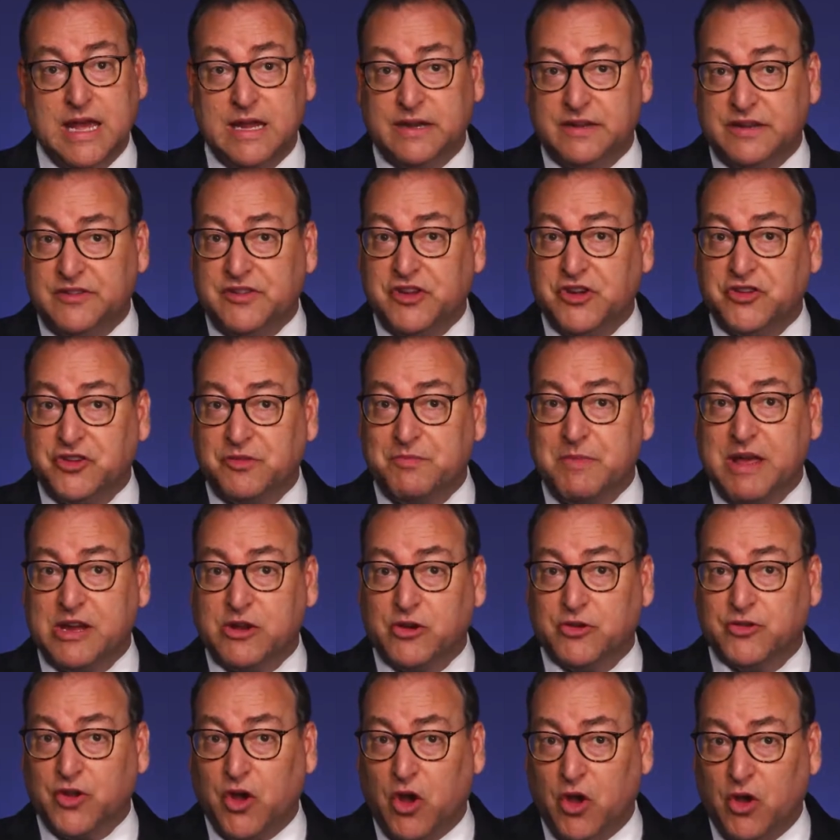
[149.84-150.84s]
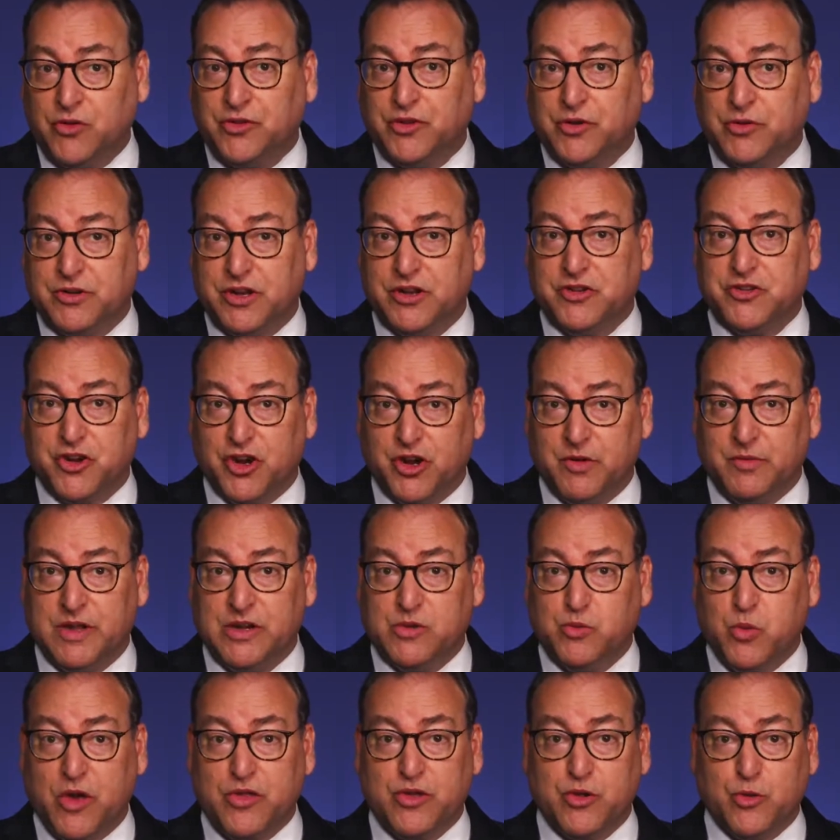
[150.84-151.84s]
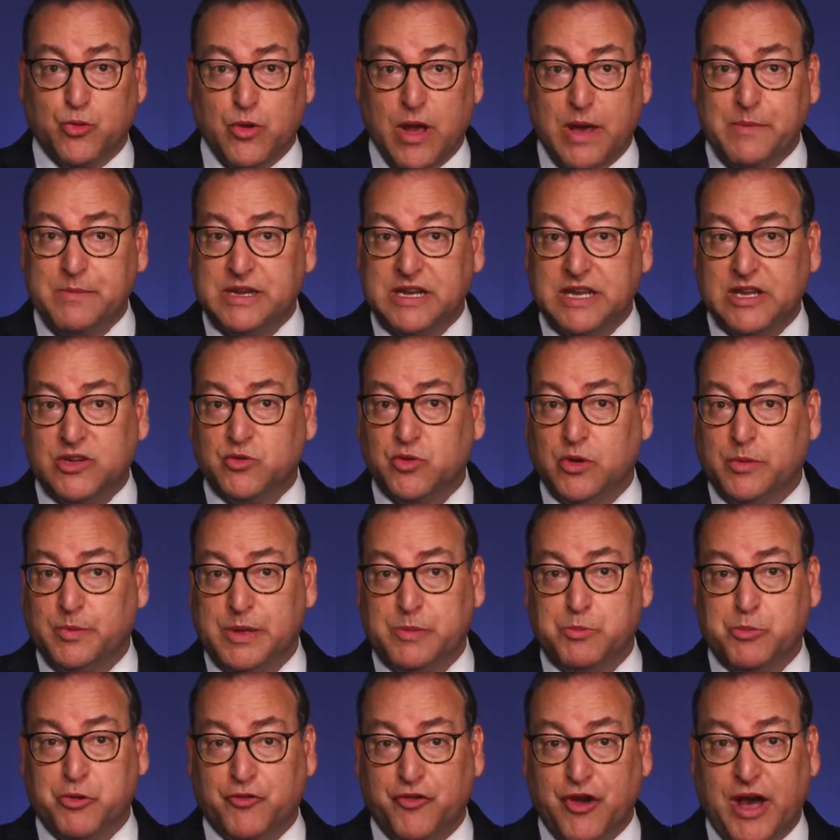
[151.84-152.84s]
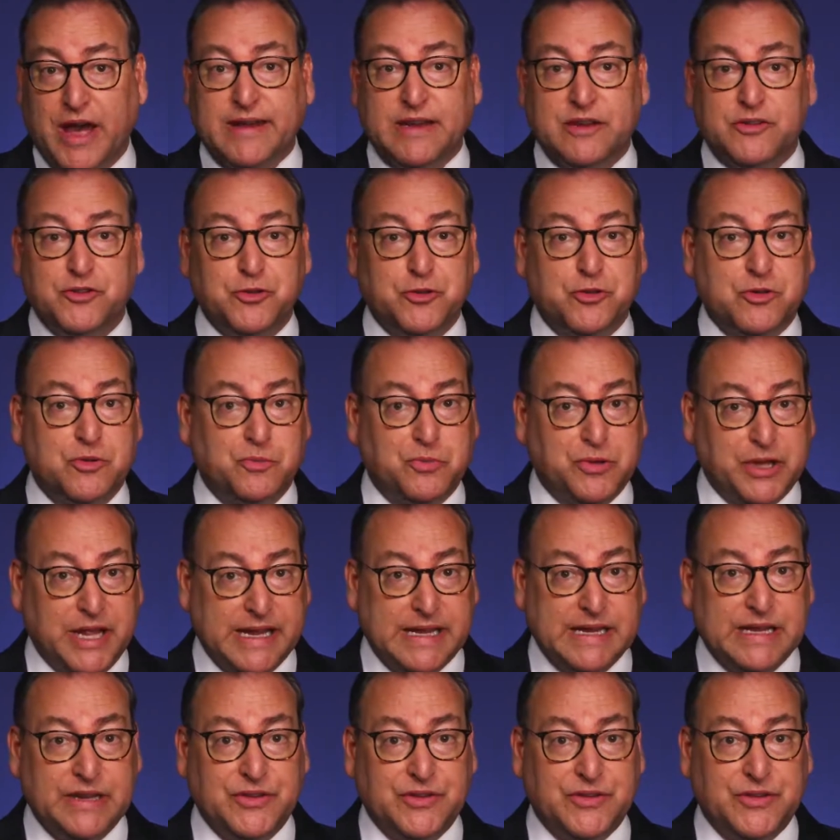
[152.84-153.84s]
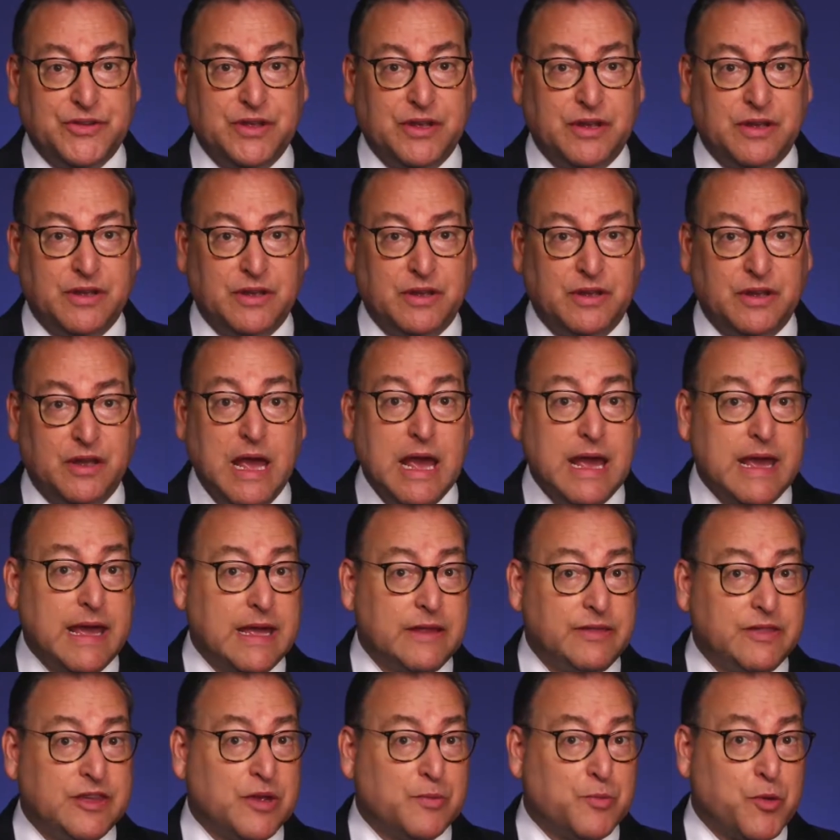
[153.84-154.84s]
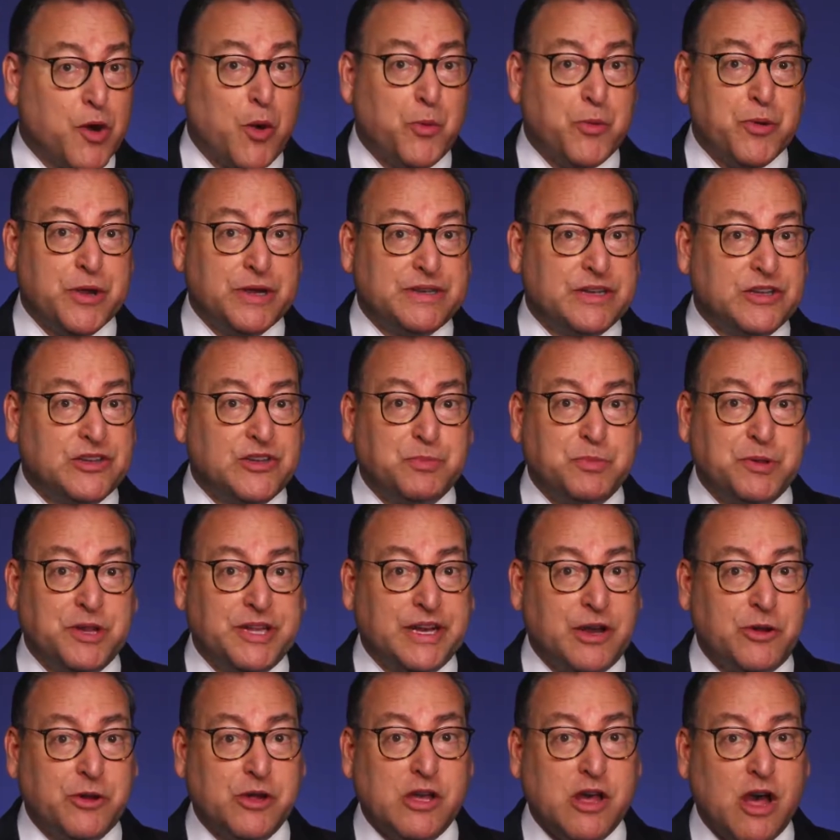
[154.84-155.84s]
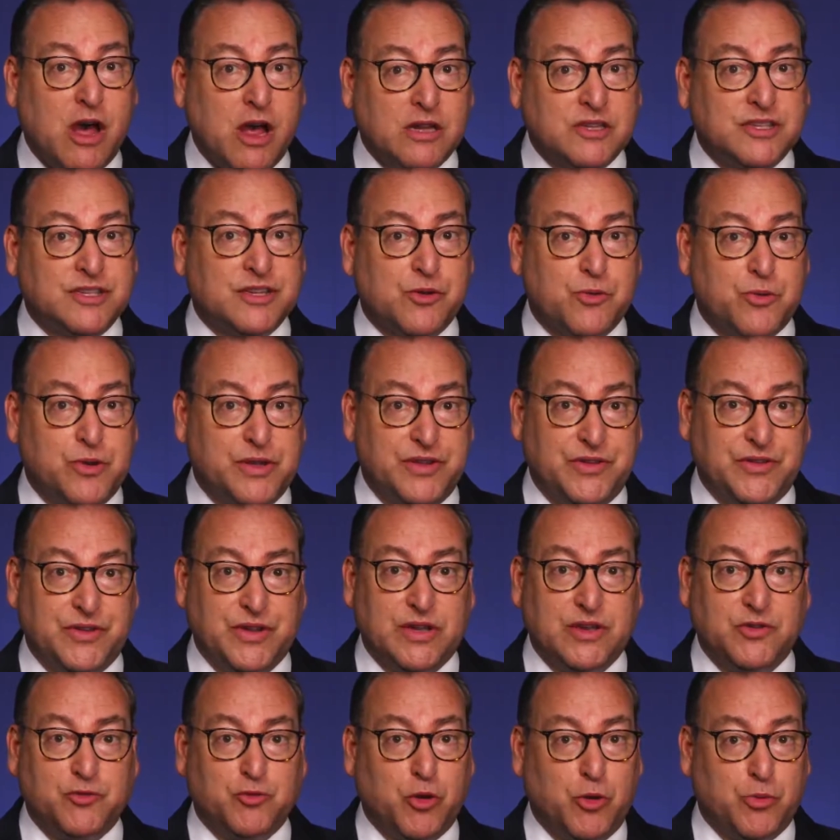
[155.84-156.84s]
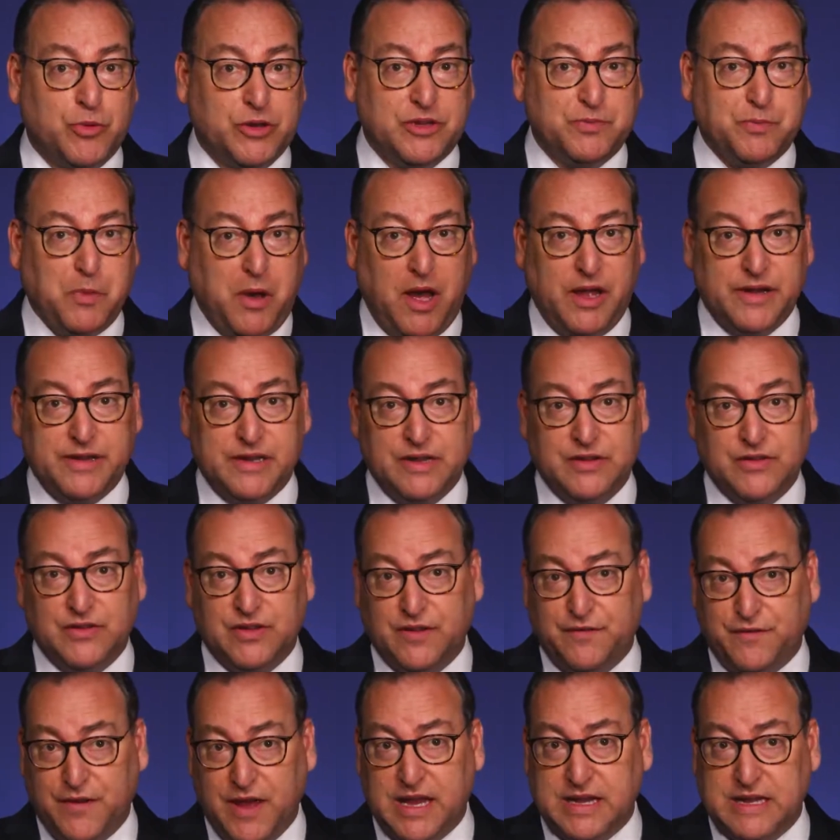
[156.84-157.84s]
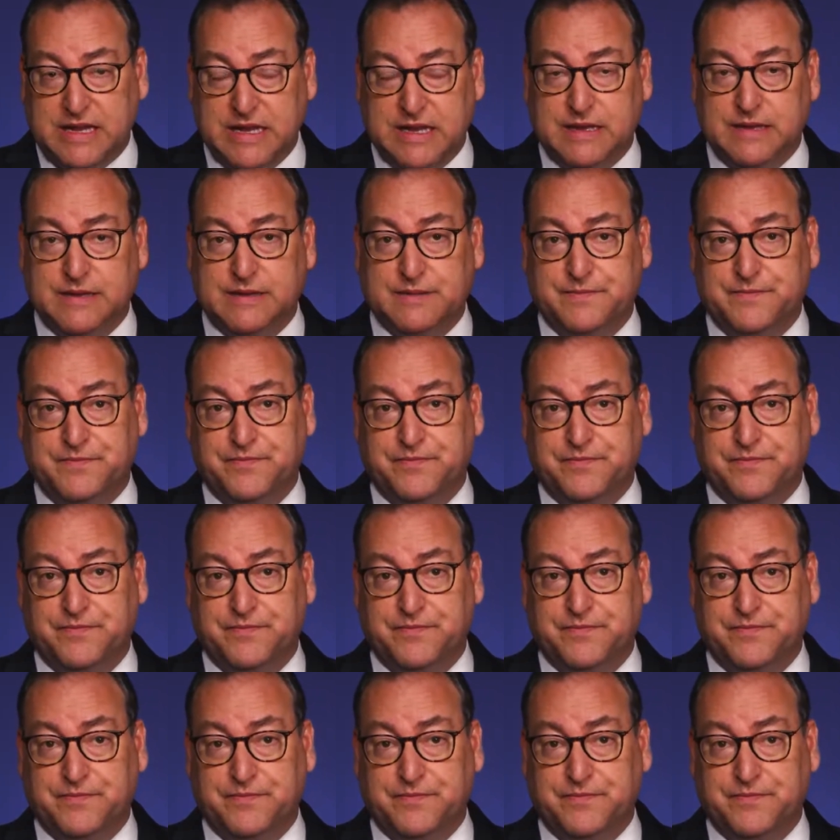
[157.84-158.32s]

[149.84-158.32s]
Decision makers also determine whether remedies will be provided to complainants and the appropriate disciplinary consequences for respondents, if any.